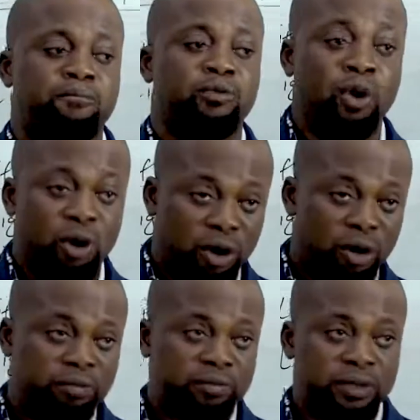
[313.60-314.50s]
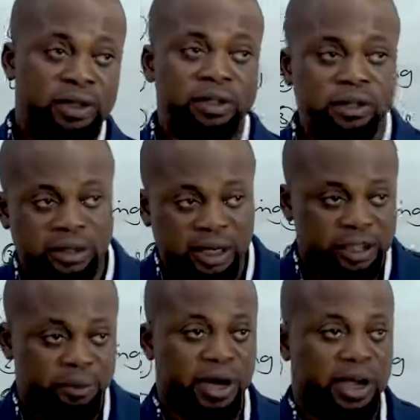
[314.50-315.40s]
or
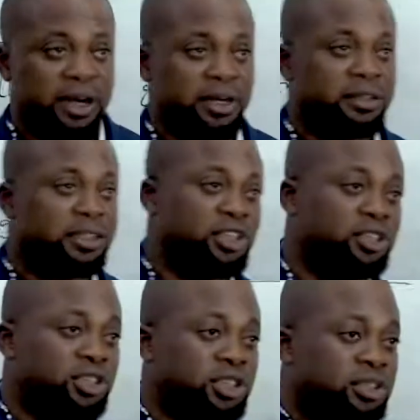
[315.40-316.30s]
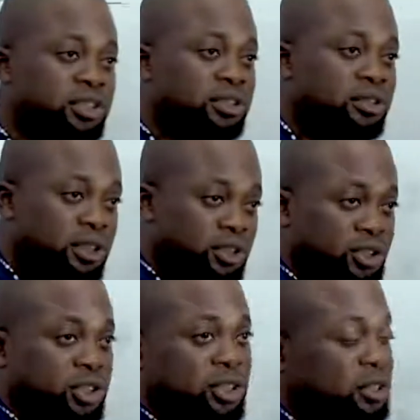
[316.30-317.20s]
aspiring technicians,
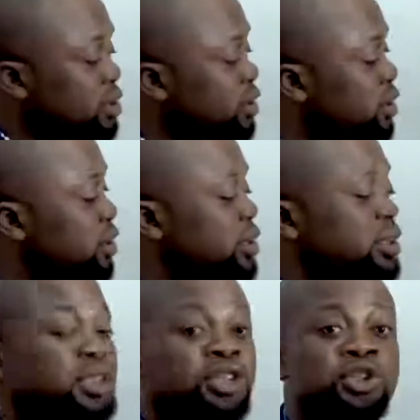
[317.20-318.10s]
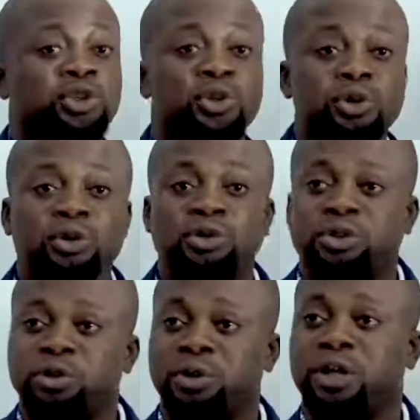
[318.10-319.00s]
electricians, you
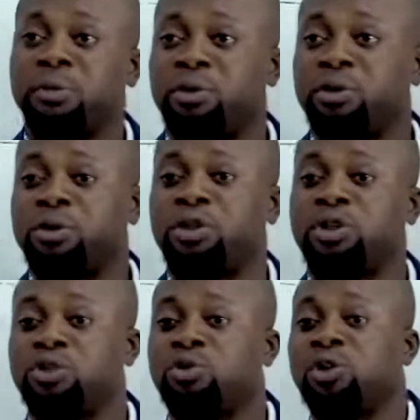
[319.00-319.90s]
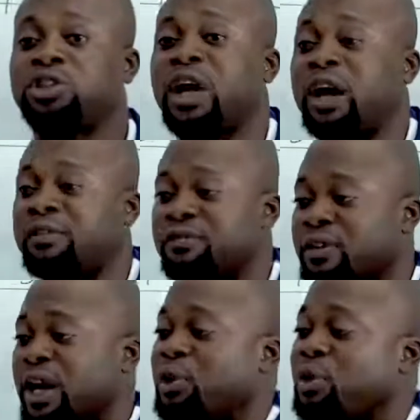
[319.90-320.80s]
should be able to observe
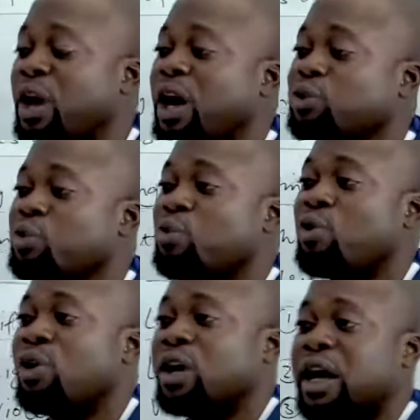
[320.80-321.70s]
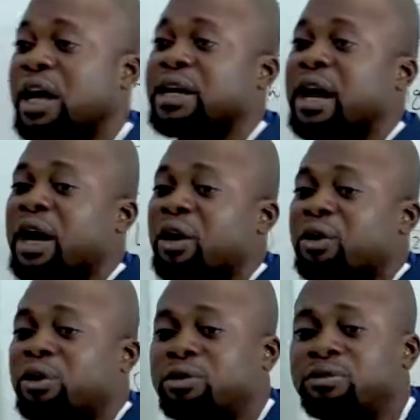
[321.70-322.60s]
and know how to walk
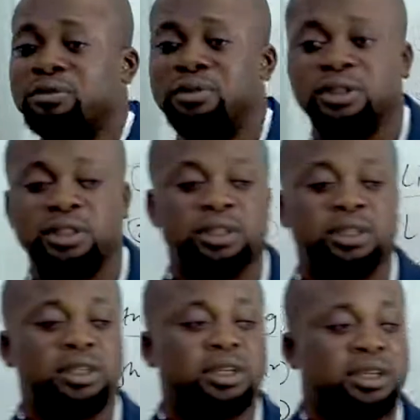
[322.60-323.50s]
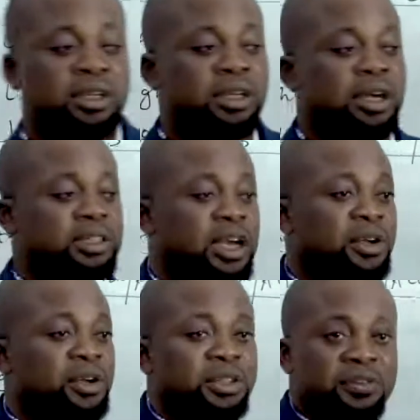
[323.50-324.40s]
around
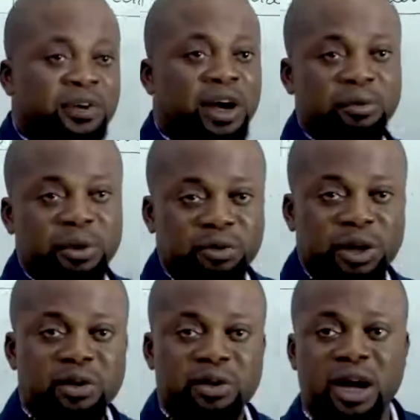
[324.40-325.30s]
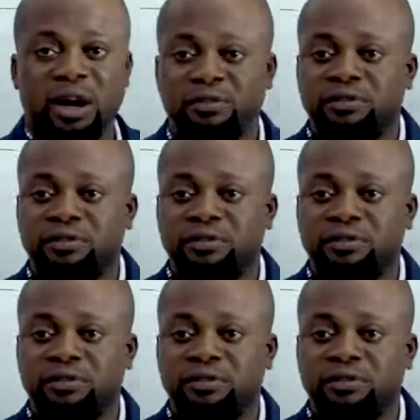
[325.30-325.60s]
hazardous environment where you have